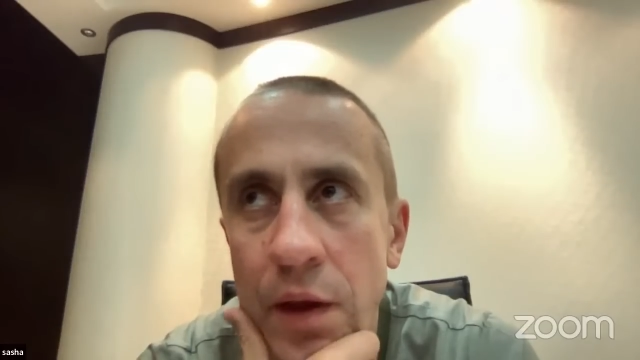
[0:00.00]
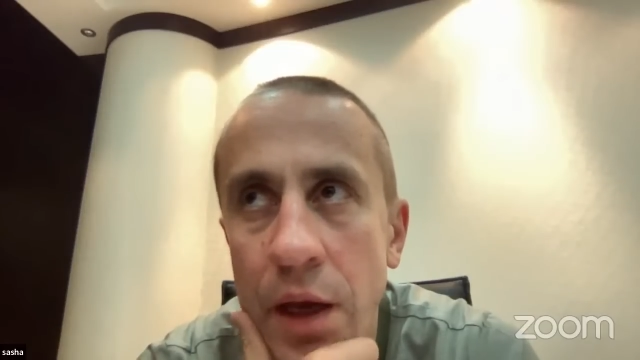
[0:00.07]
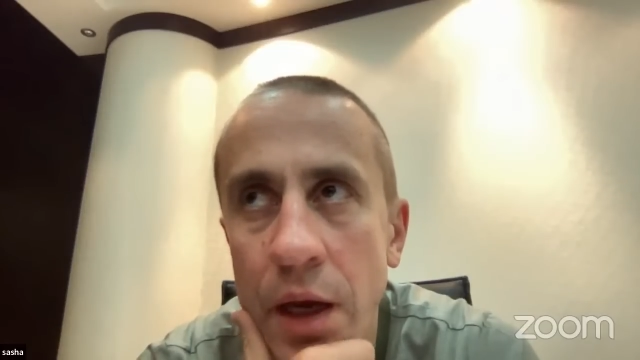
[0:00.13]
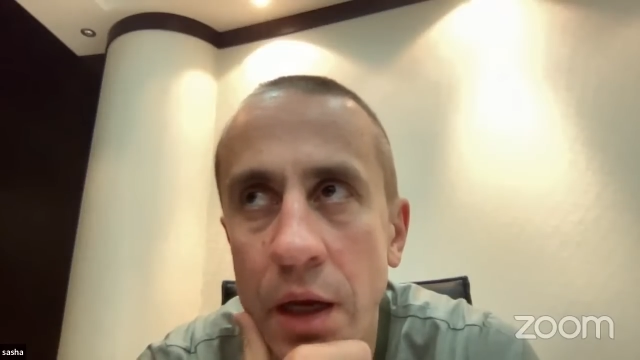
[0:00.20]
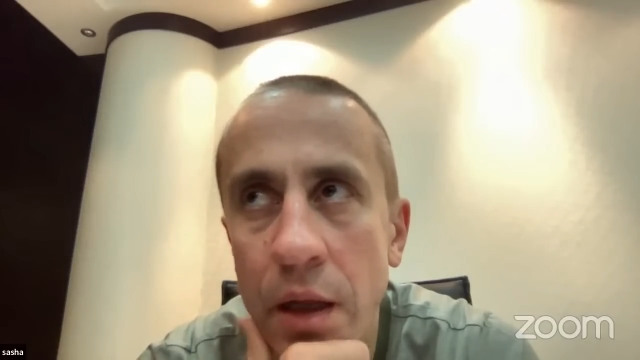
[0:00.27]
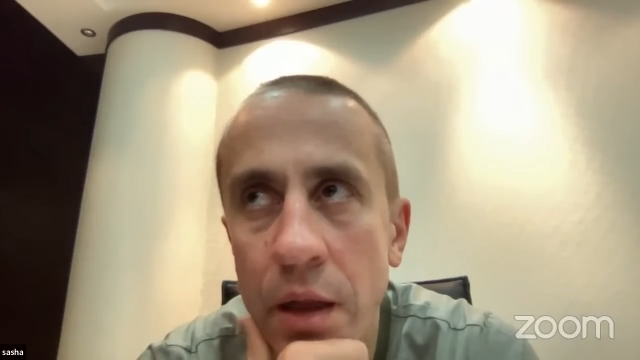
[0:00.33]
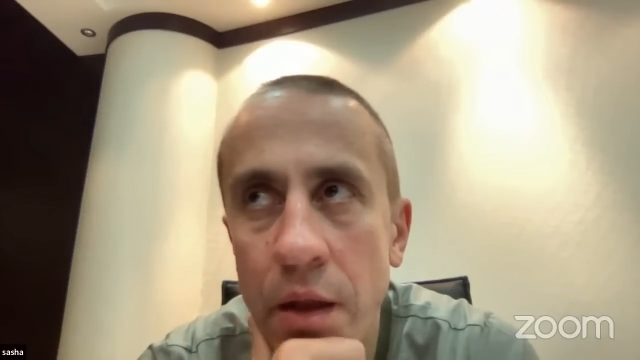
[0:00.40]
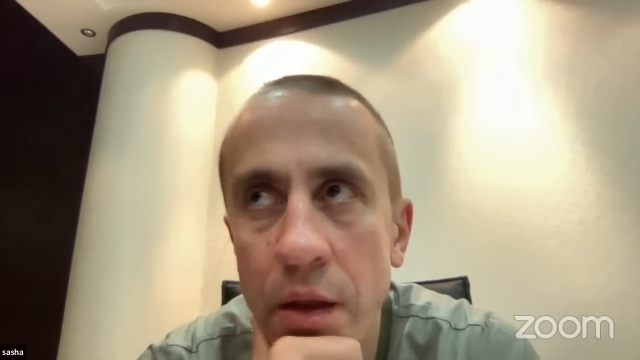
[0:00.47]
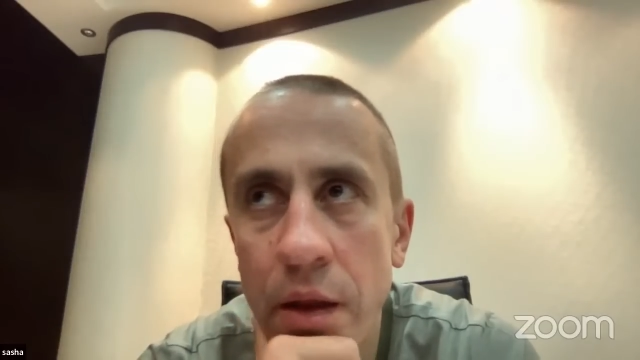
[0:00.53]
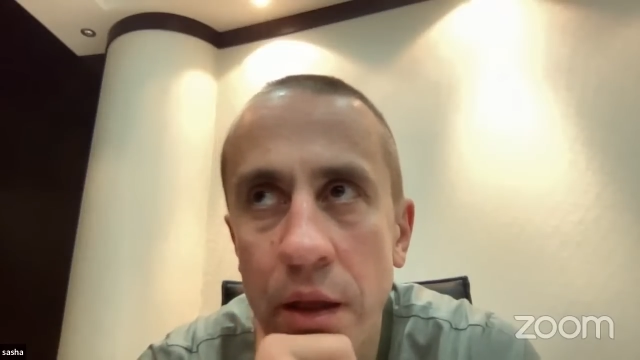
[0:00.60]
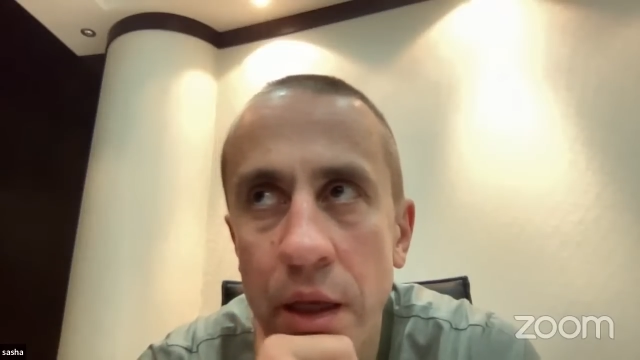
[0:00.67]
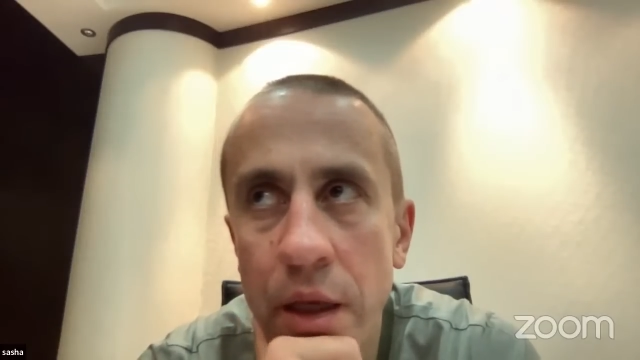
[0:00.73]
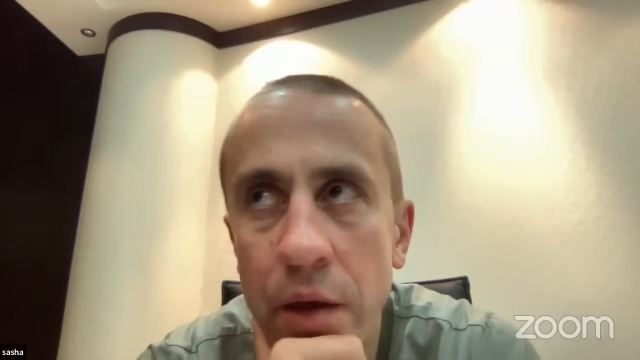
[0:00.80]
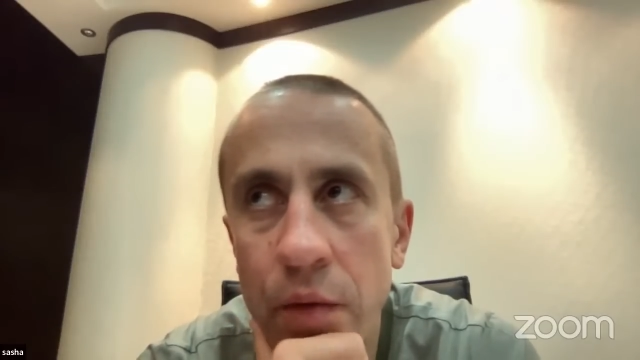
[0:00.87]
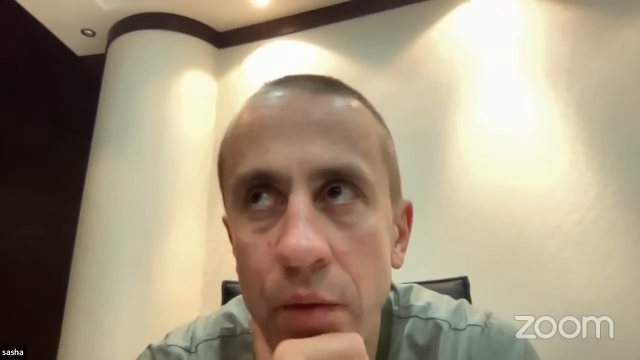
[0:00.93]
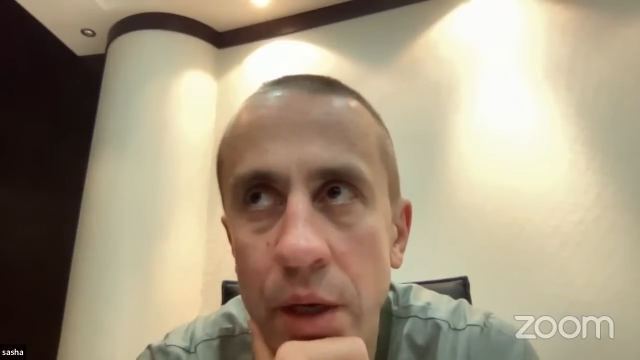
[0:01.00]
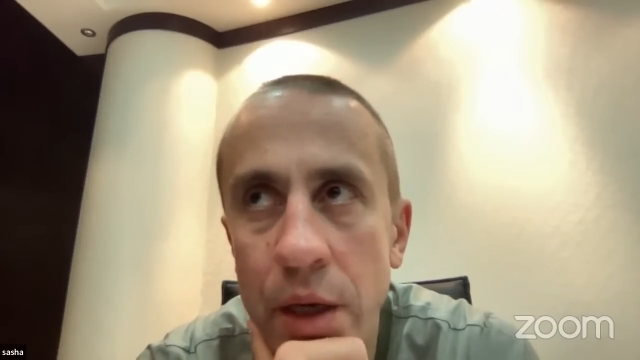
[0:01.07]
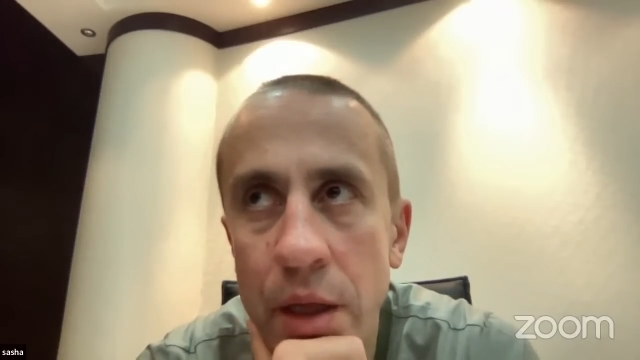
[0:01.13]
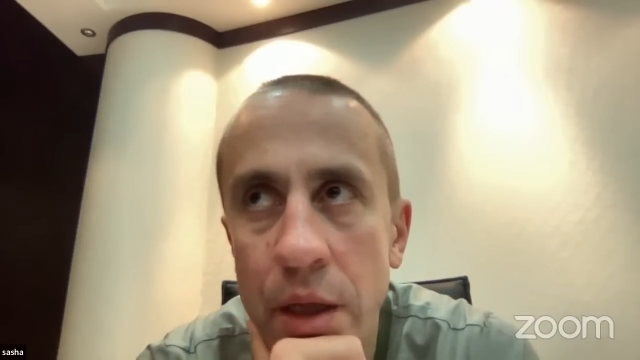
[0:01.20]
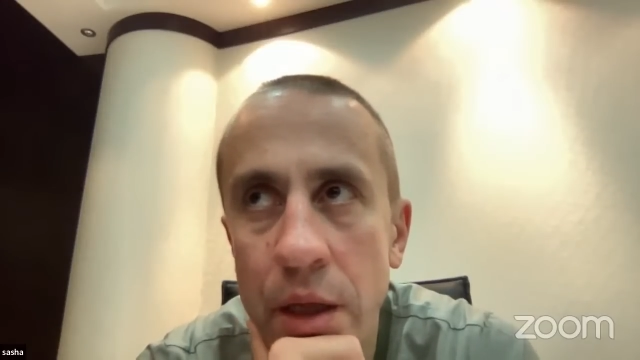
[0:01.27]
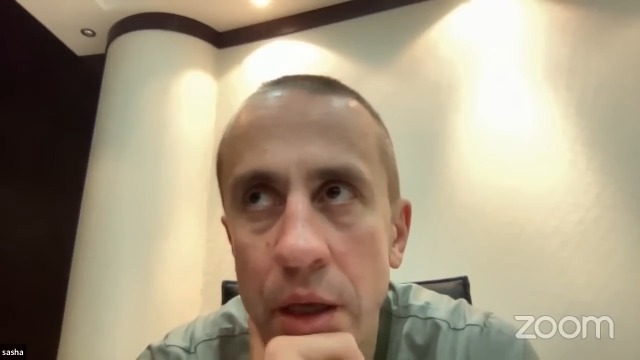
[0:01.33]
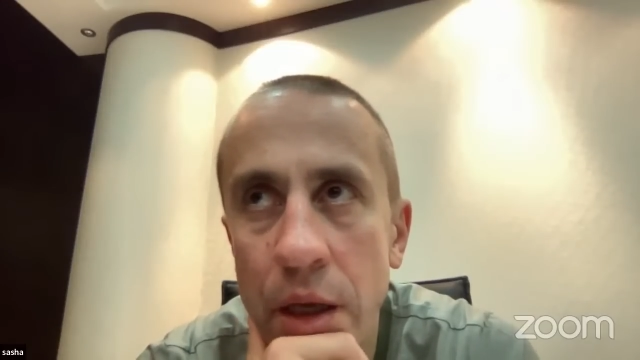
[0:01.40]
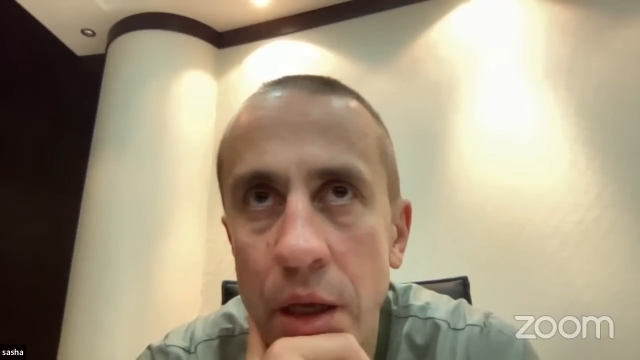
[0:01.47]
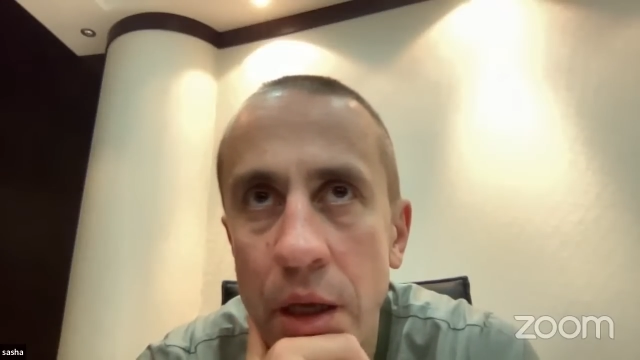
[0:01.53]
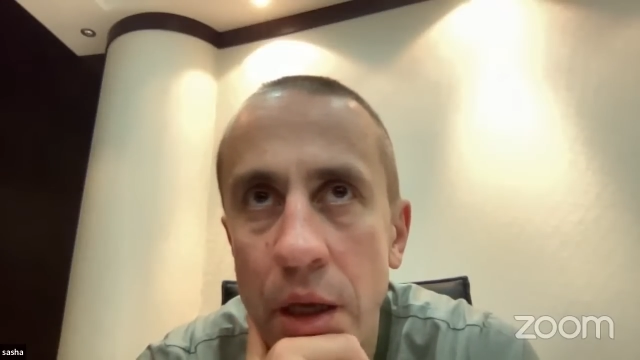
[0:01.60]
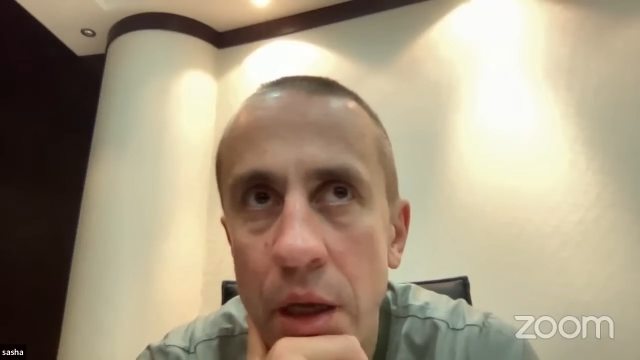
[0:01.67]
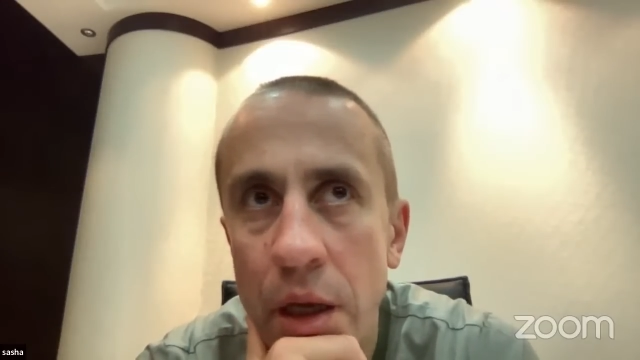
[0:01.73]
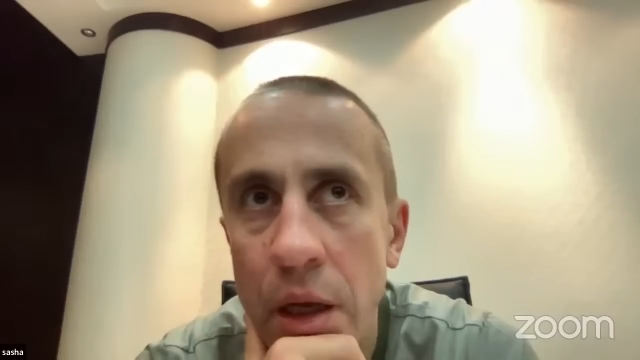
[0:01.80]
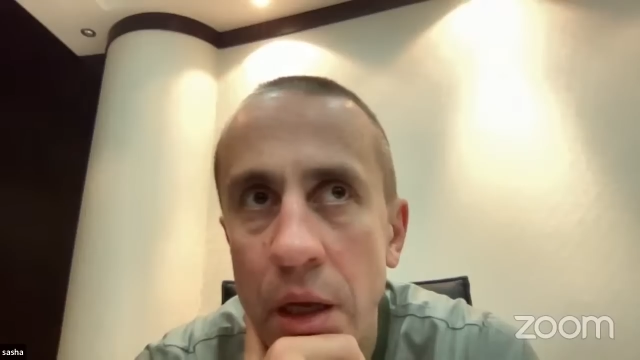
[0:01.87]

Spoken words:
had this like crazy